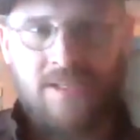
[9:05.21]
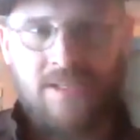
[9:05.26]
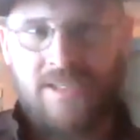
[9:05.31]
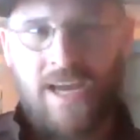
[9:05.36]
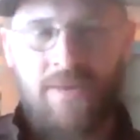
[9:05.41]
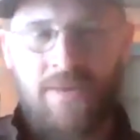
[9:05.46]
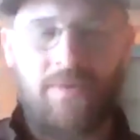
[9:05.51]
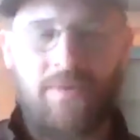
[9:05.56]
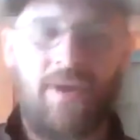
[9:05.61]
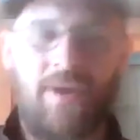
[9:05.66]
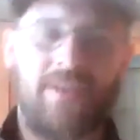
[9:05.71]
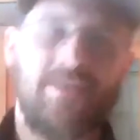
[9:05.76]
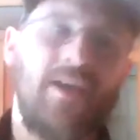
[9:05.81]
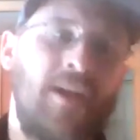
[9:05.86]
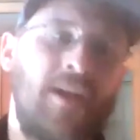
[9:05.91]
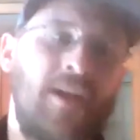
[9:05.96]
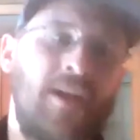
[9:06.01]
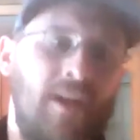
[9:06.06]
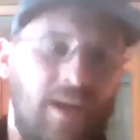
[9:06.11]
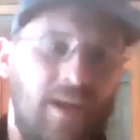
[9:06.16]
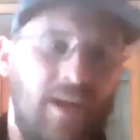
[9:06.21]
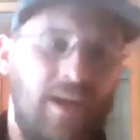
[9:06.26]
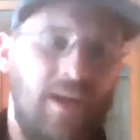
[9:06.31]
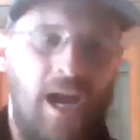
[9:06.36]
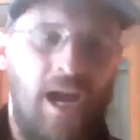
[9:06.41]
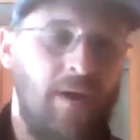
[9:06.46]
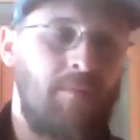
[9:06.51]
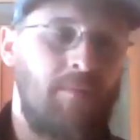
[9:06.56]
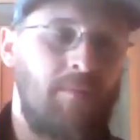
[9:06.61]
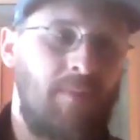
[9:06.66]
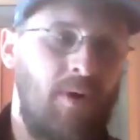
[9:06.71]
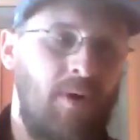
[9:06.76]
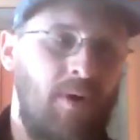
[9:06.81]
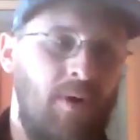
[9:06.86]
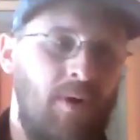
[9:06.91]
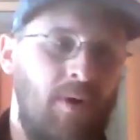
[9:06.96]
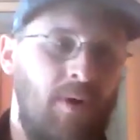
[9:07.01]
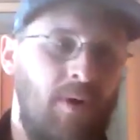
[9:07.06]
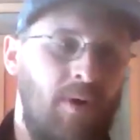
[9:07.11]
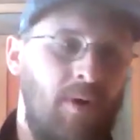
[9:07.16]
sideways? Now we are
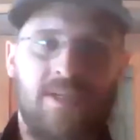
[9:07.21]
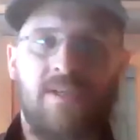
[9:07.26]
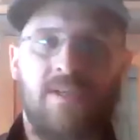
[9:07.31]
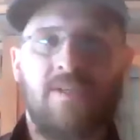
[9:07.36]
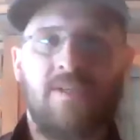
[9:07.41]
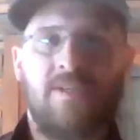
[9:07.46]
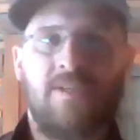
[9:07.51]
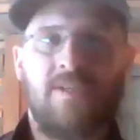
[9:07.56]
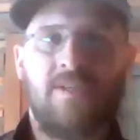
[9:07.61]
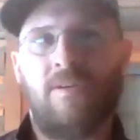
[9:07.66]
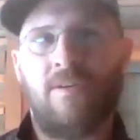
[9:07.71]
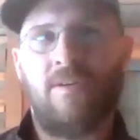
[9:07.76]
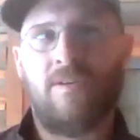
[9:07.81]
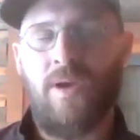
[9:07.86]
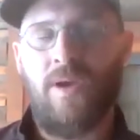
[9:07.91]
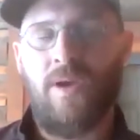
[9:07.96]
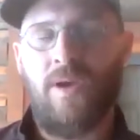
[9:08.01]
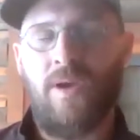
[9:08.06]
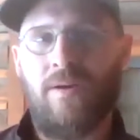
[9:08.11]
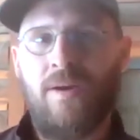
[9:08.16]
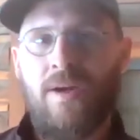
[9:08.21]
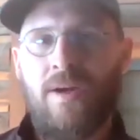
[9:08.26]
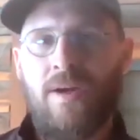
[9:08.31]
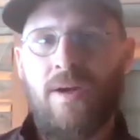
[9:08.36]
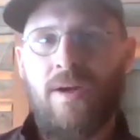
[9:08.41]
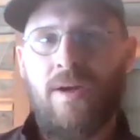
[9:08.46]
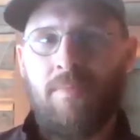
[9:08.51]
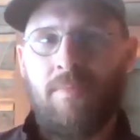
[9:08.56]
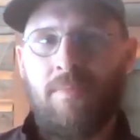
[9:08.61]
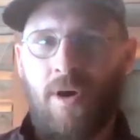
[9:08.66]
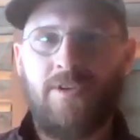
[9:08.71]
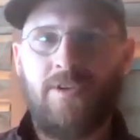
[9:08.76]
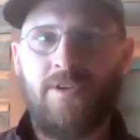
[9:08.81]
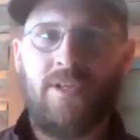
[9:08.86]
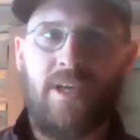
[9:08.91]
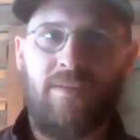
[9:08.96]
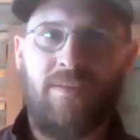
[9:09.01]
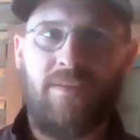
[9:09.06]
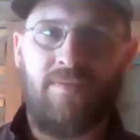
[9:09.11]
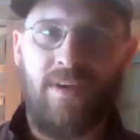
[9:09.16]
both business owners. We are partners
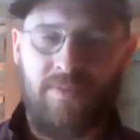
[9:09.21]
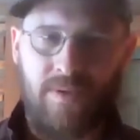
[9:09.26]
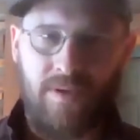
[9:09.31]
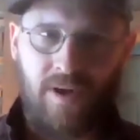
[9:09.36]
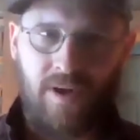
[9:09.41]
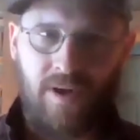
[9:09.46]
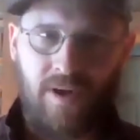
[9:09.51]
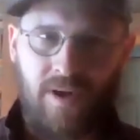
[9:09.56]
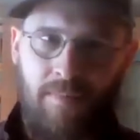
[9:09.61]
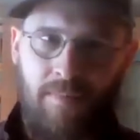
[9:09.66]
in the investment